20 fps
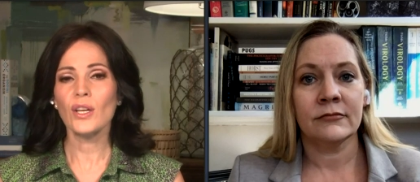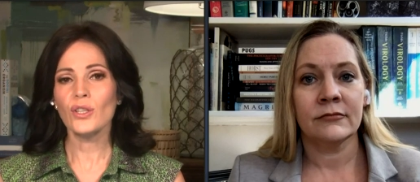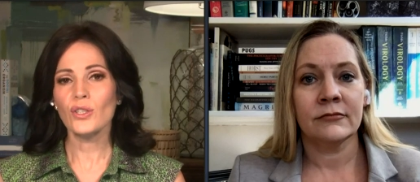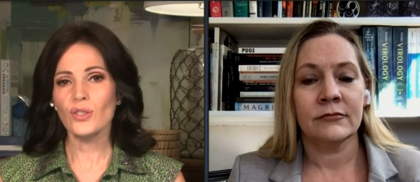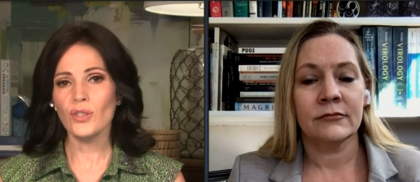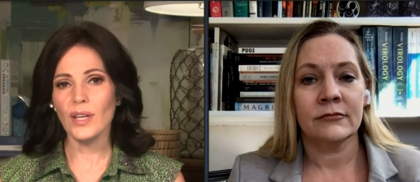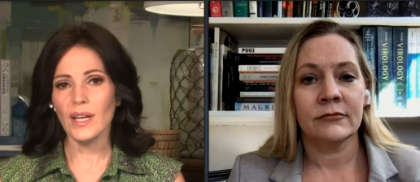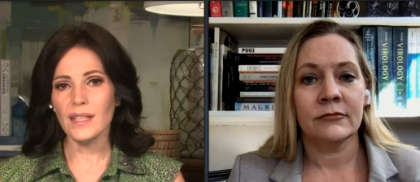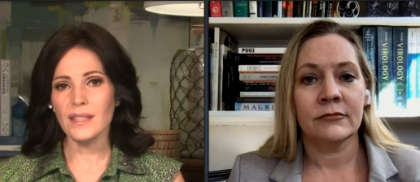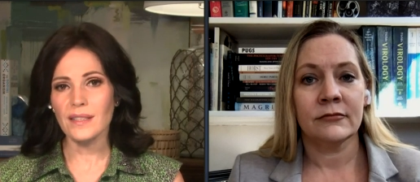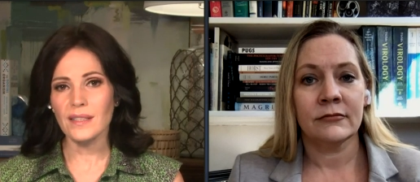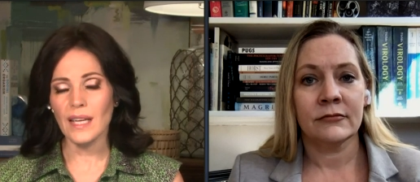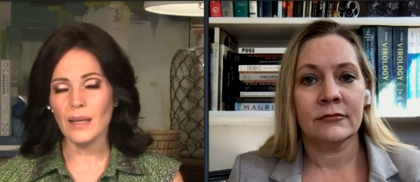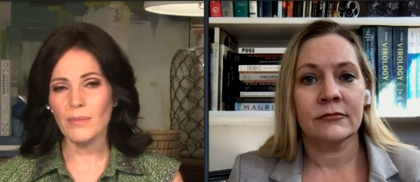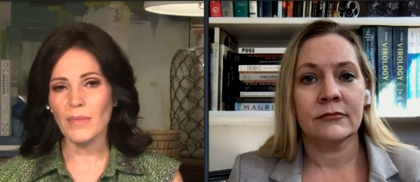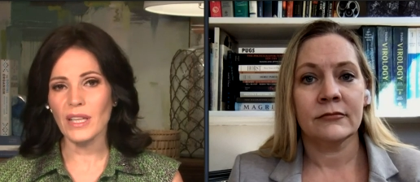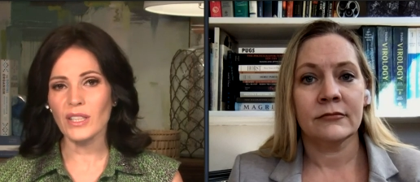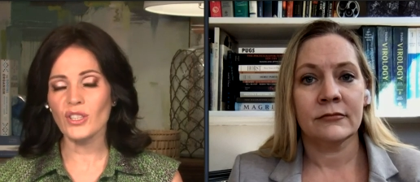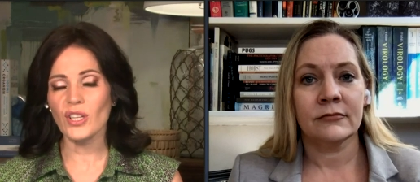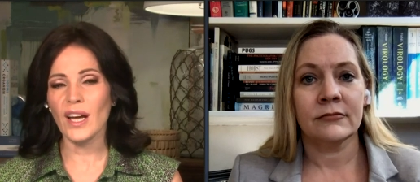Speaker 1: should I send
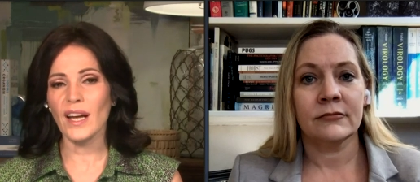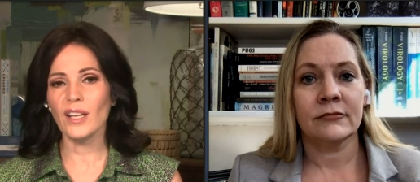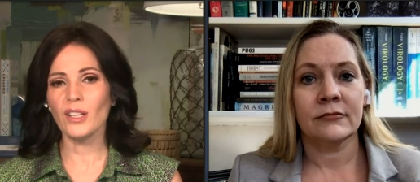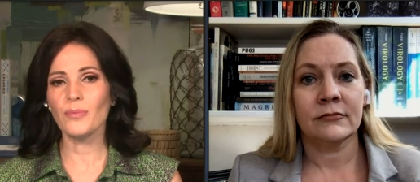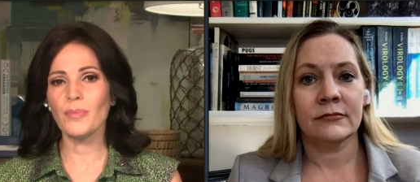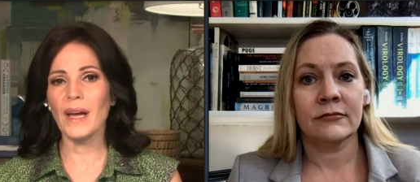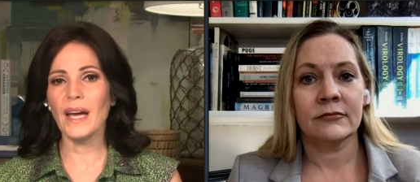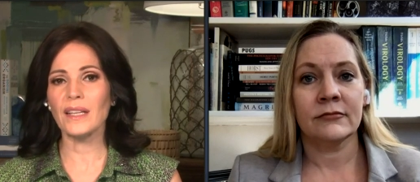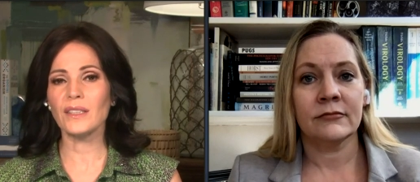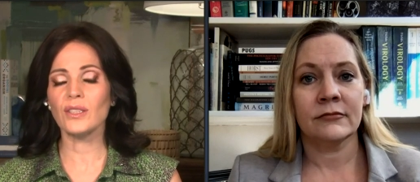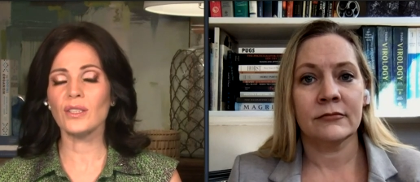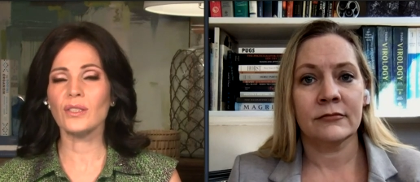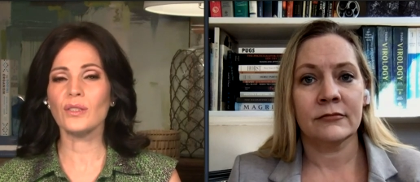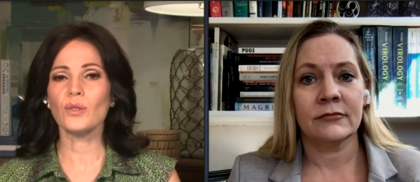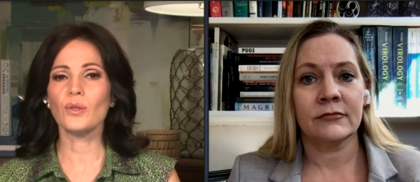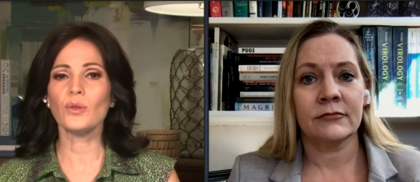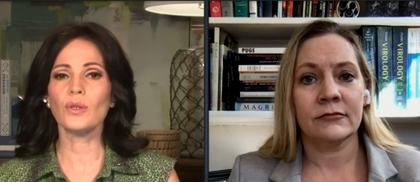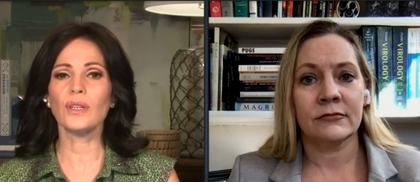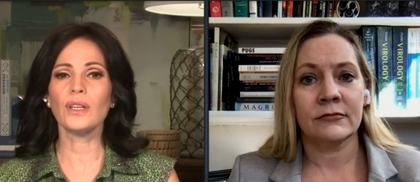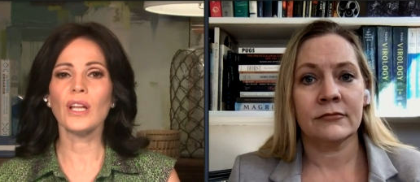my child back to
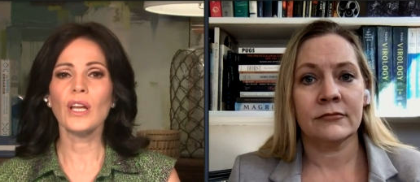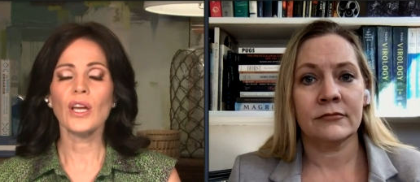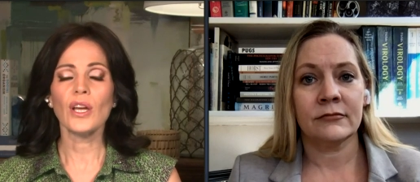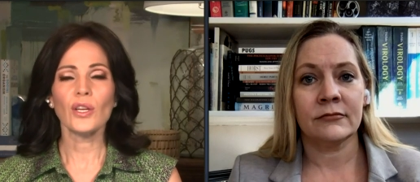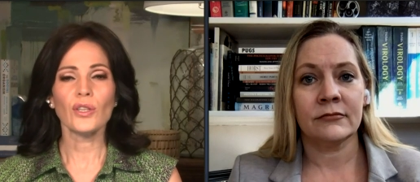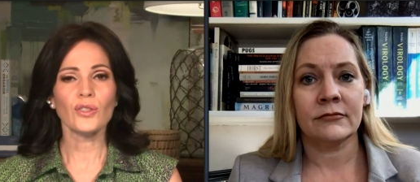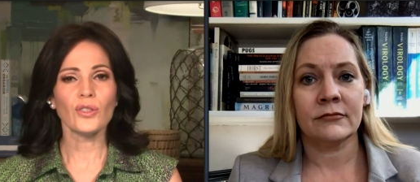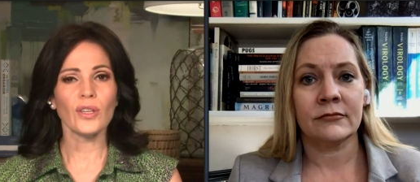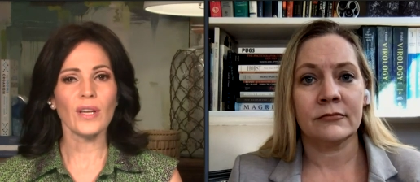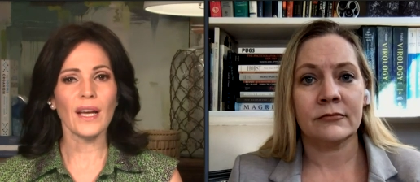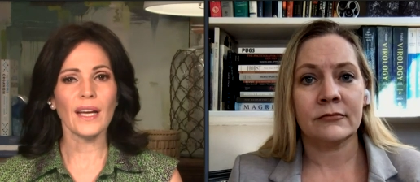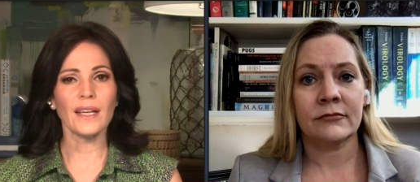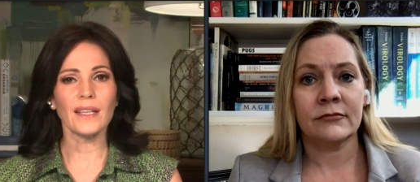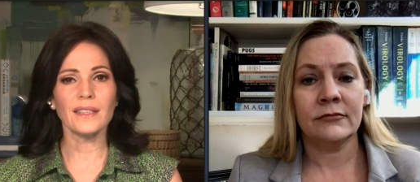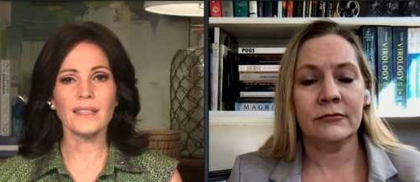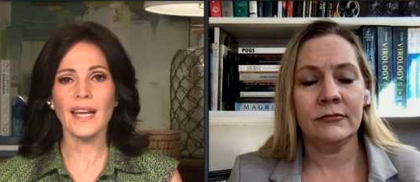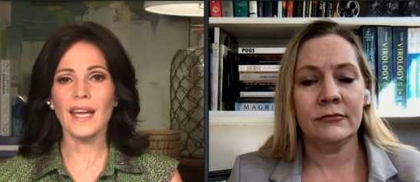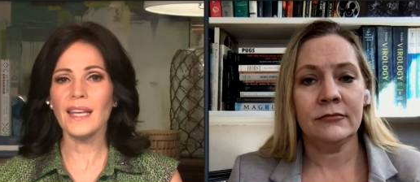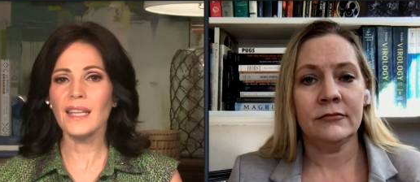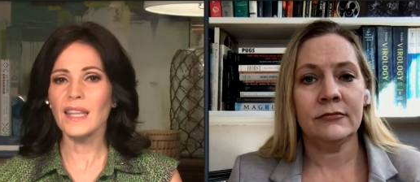school? Should I
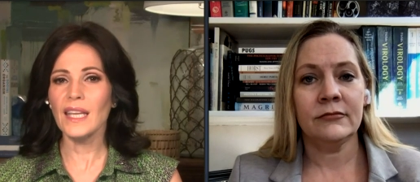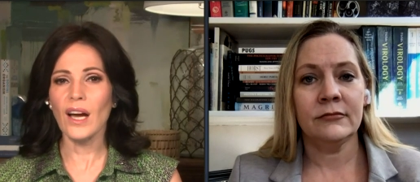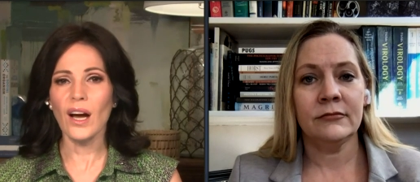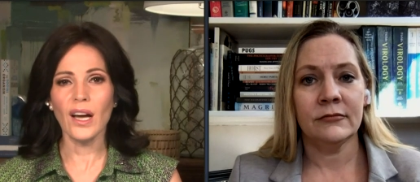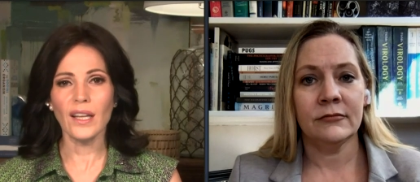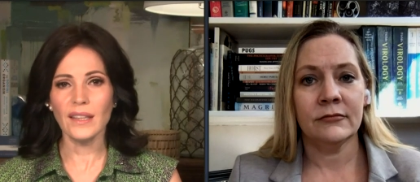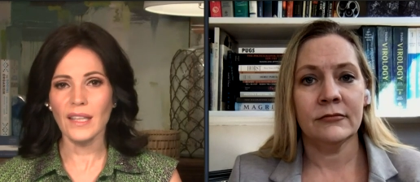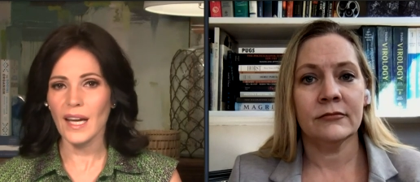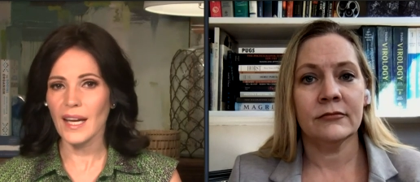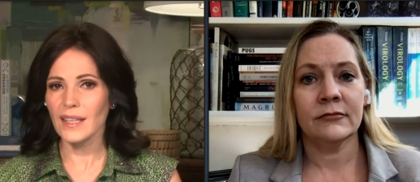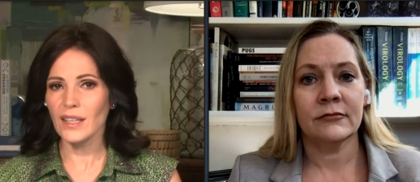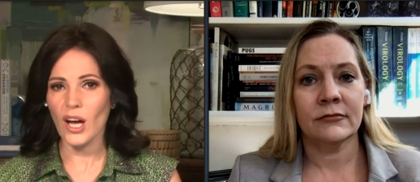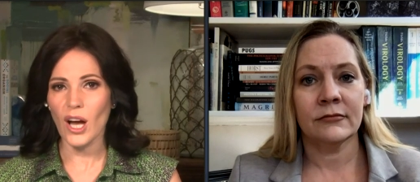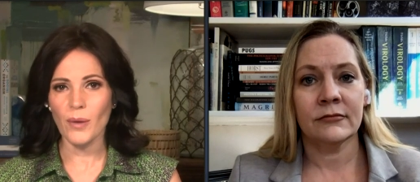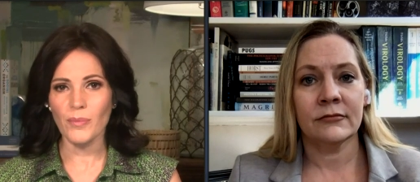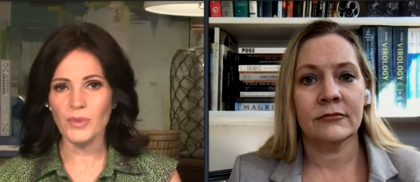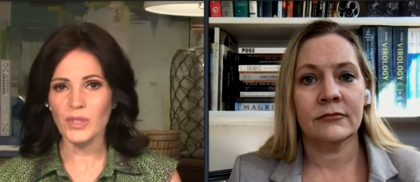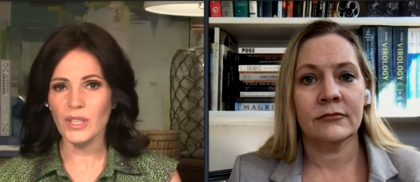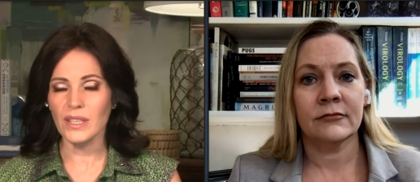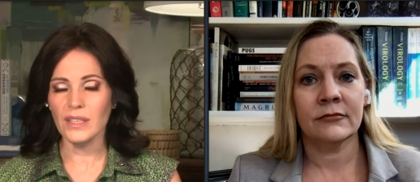take the online
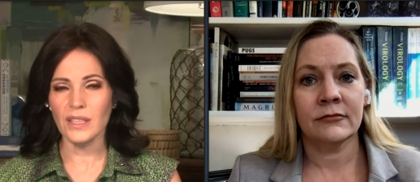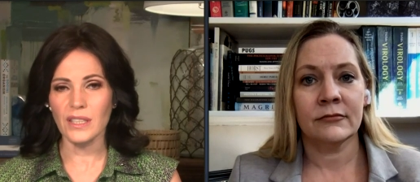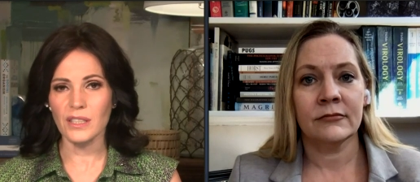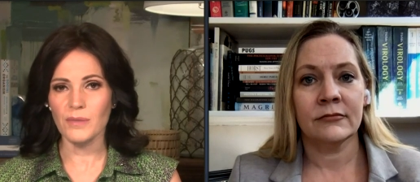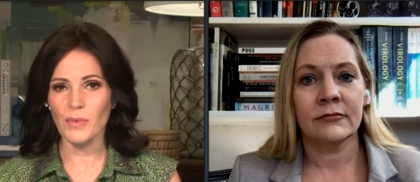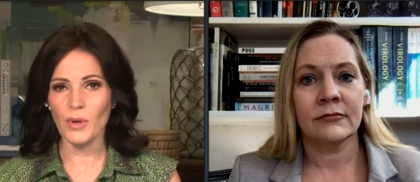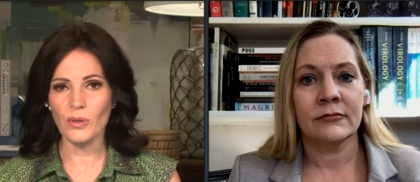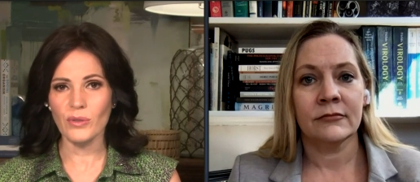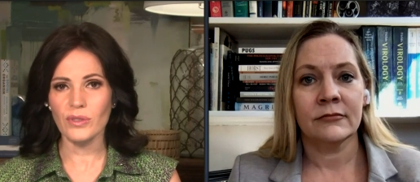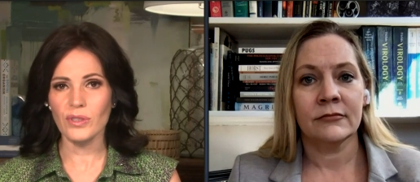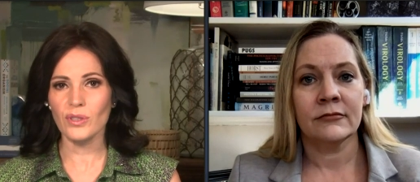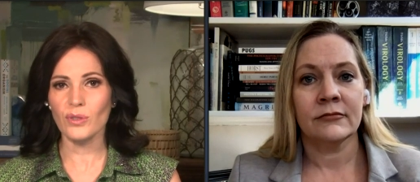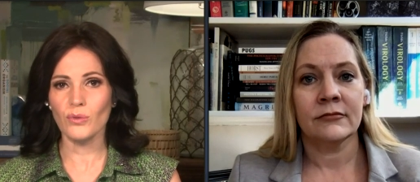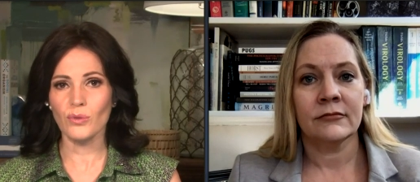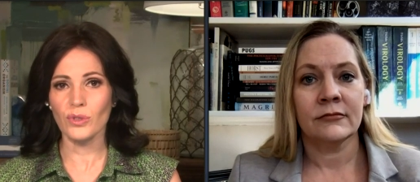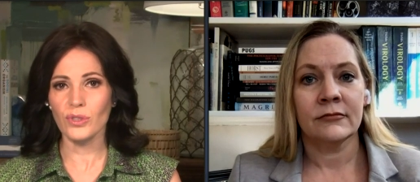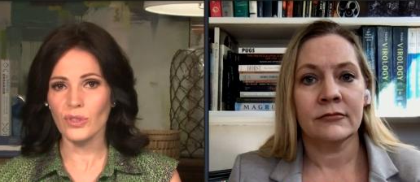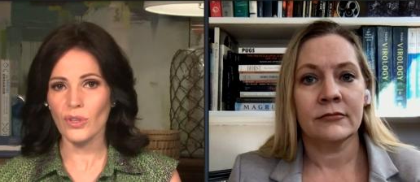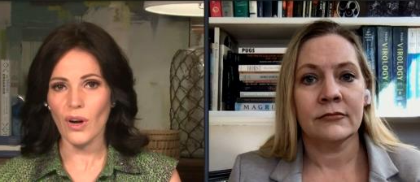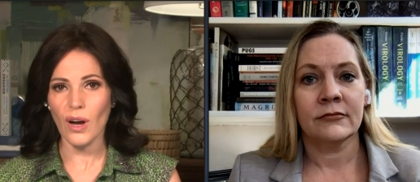option? Because most
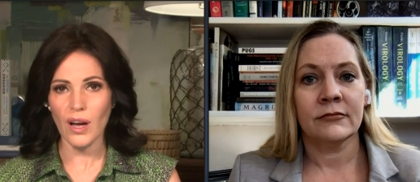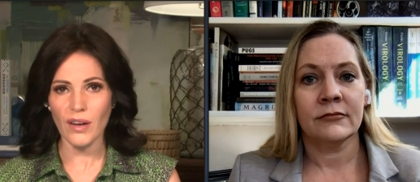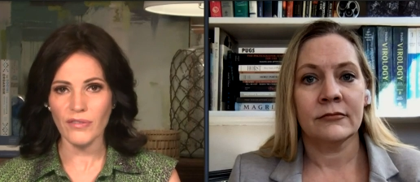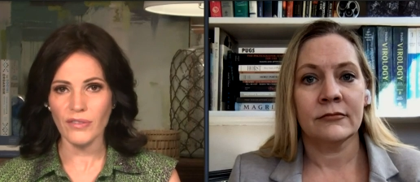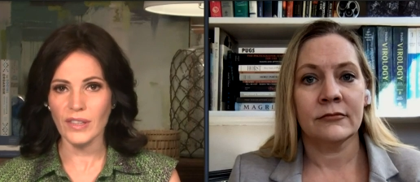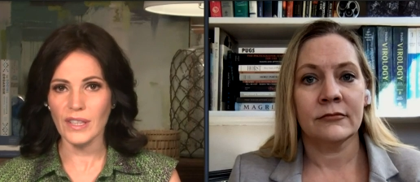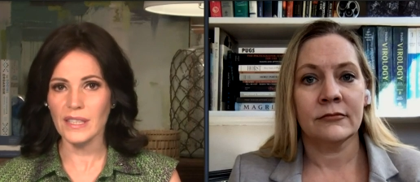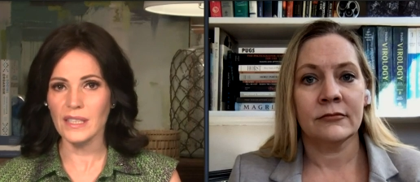schools are offering